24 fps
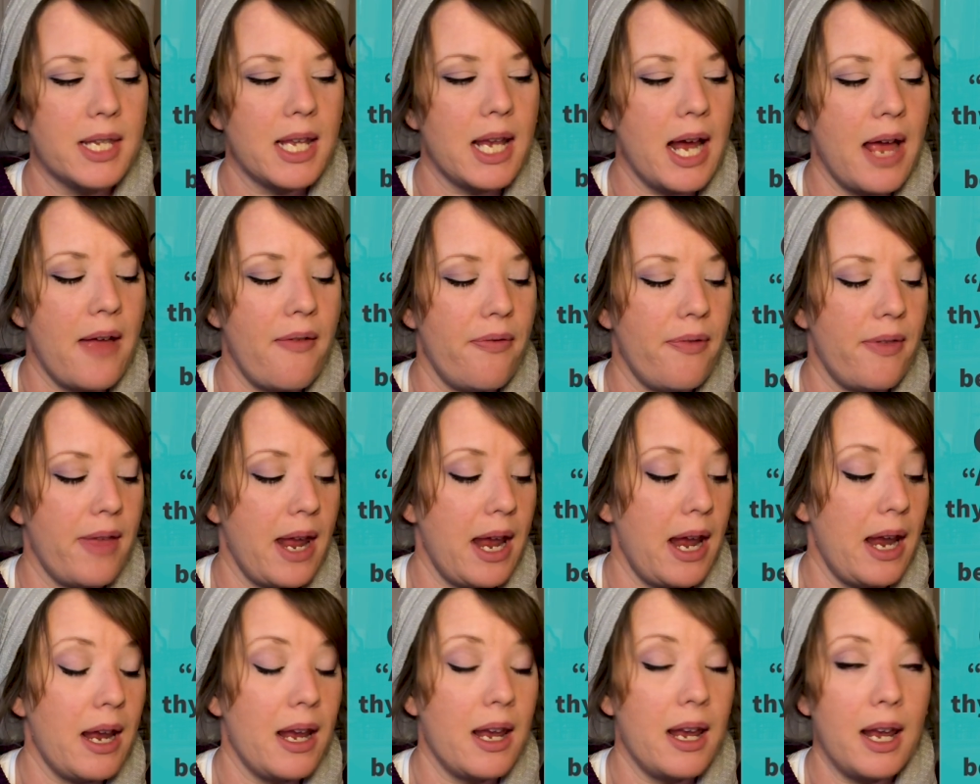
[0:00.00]
and
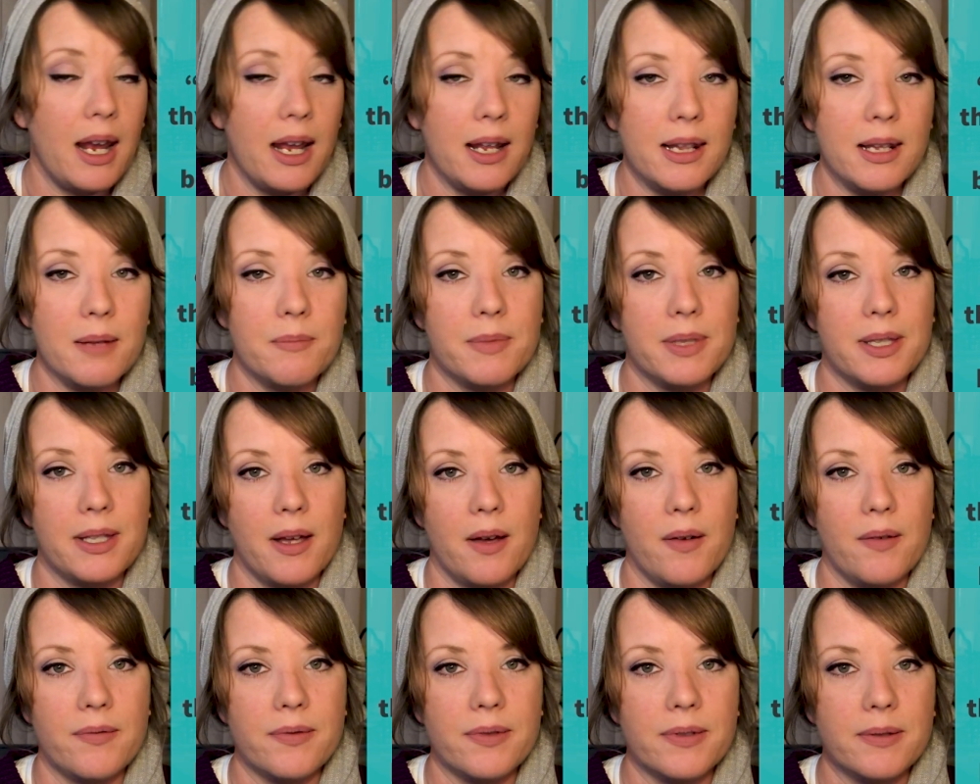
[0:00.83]
they hid
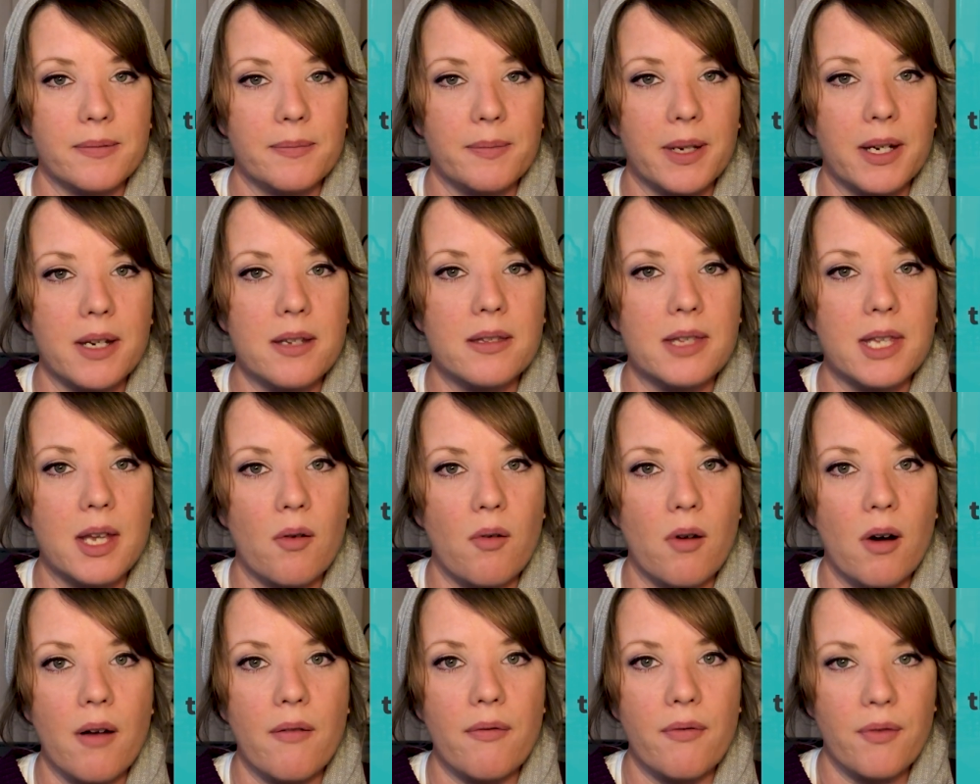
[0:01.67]
themselves because they
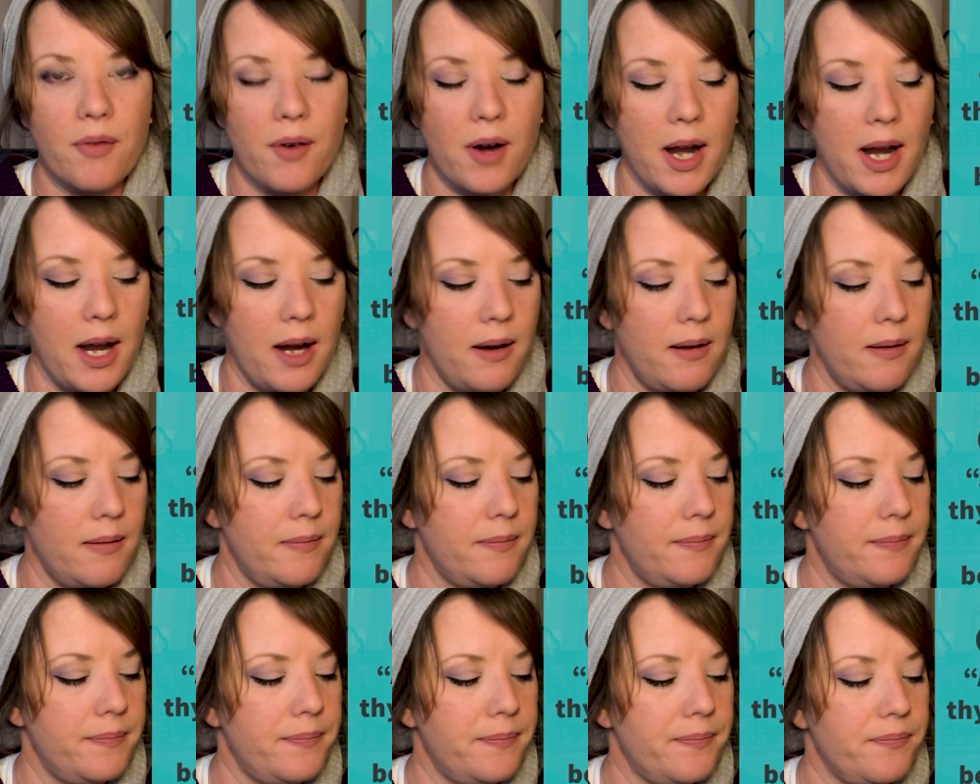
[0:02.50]
were afraid.
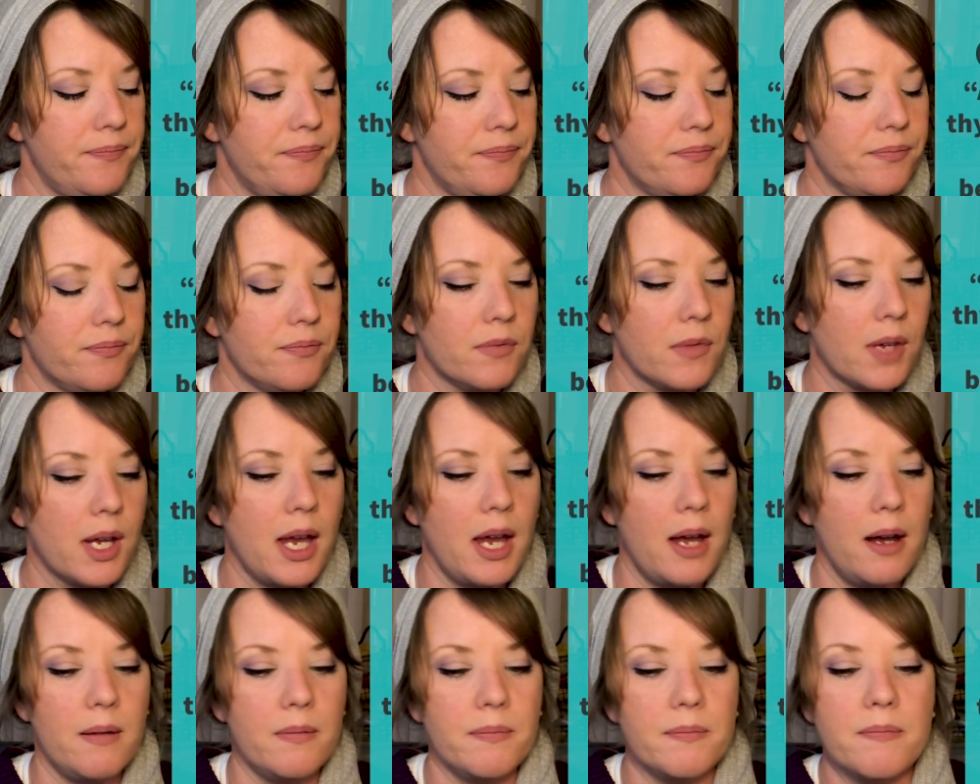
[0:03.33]

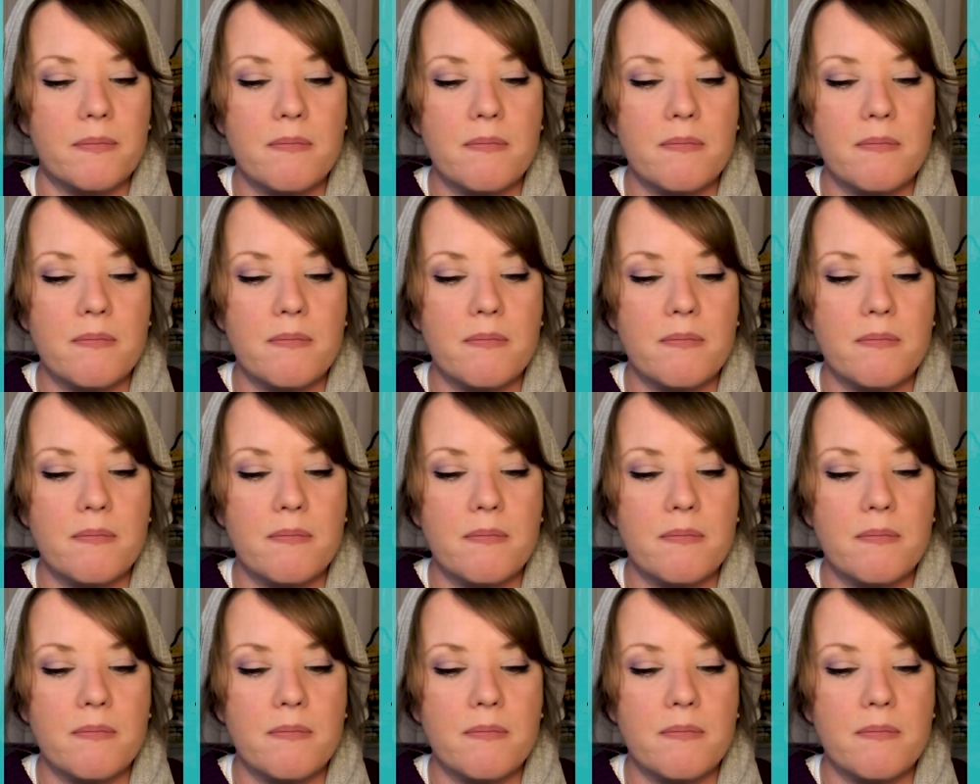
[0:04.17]
Okay?